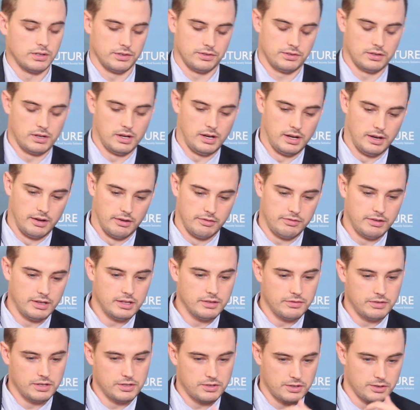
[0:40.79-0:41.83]
course. Uh,
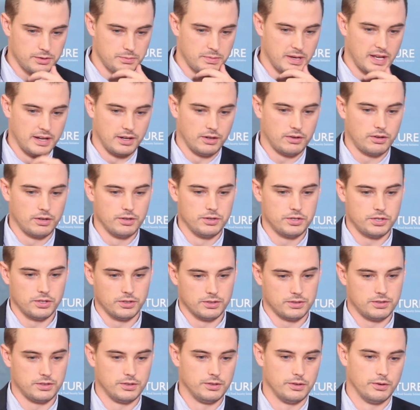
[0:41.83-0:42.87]
Feed the Future has been
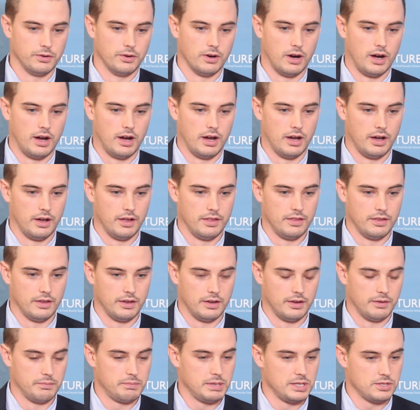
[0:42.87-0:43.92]
crucial to uh,
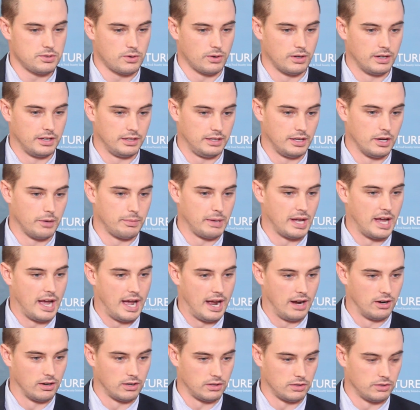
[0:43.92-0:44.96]
the Peace Corps Ethiopia
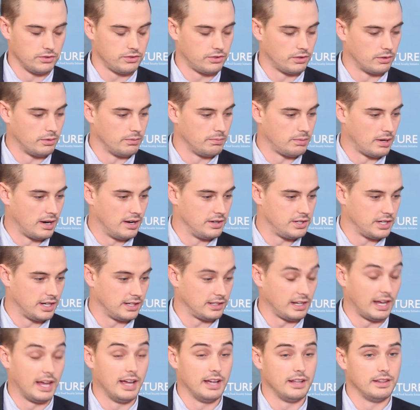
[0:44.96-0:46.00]
Agricultural
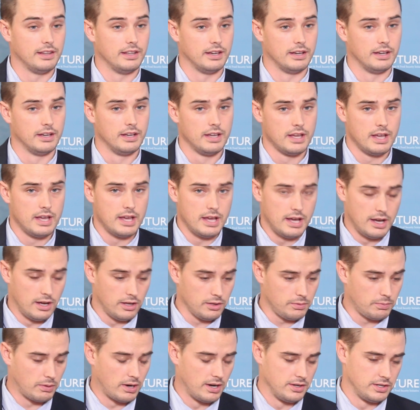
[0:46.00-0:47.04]
Project and the
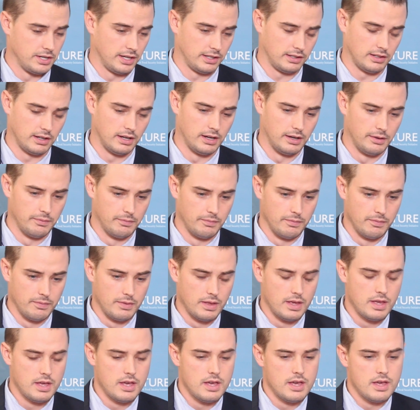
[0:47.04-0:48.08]
Health Project. Um,
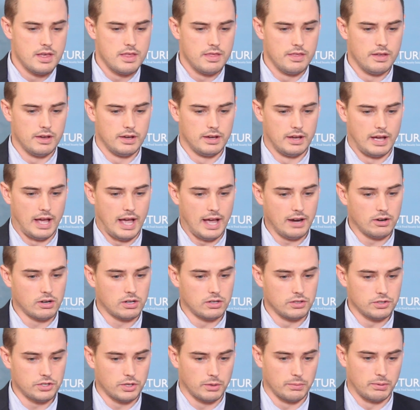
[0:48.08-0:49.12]
the
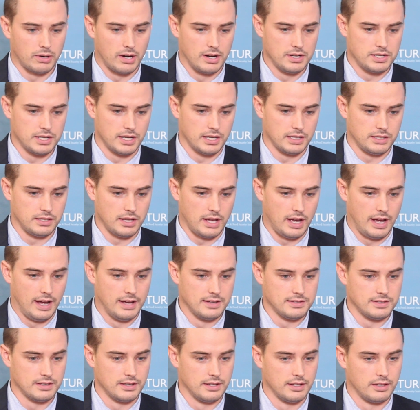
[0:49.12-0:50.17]
Agricultural Project
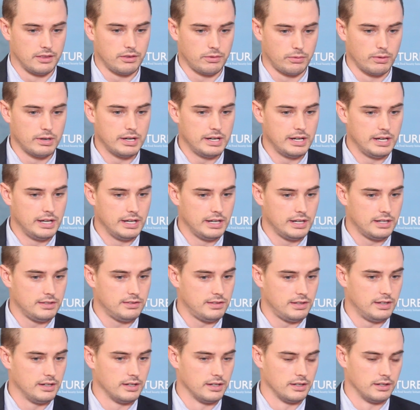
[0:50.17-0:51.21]
has a three
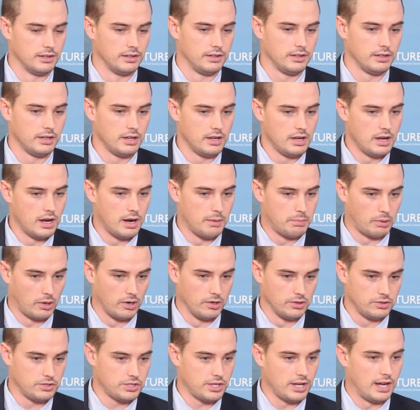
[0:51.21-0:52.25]
tiered
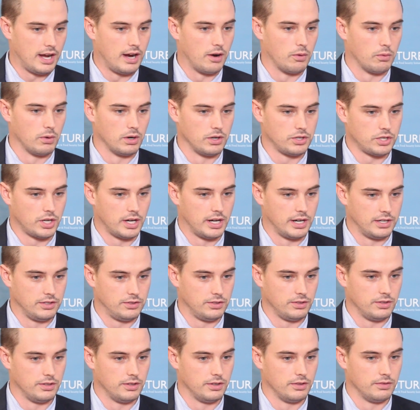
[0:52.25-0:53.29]
approach to how we're trying
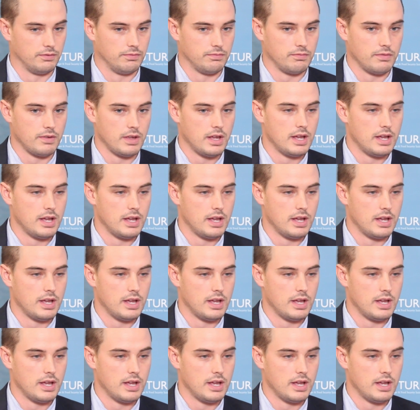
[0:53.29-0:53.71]
to